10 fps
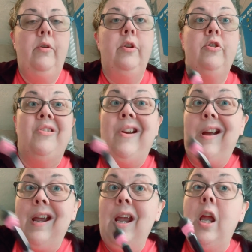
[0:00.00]
You can
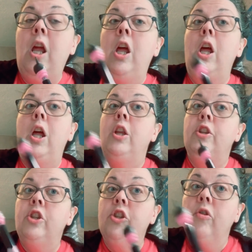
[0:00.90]
try
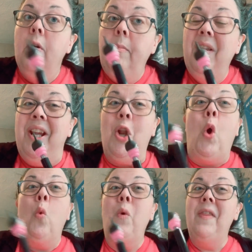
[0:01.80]
scribbling
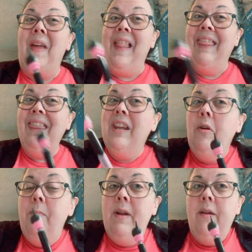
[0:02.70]
with a
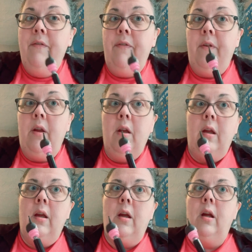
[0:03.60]
little bit of
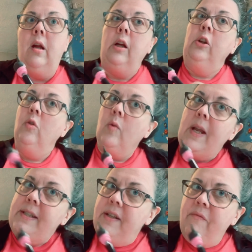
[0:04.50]

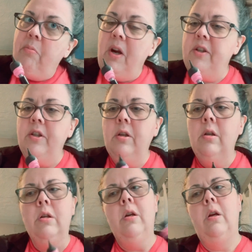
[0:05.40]
aggressive pressure.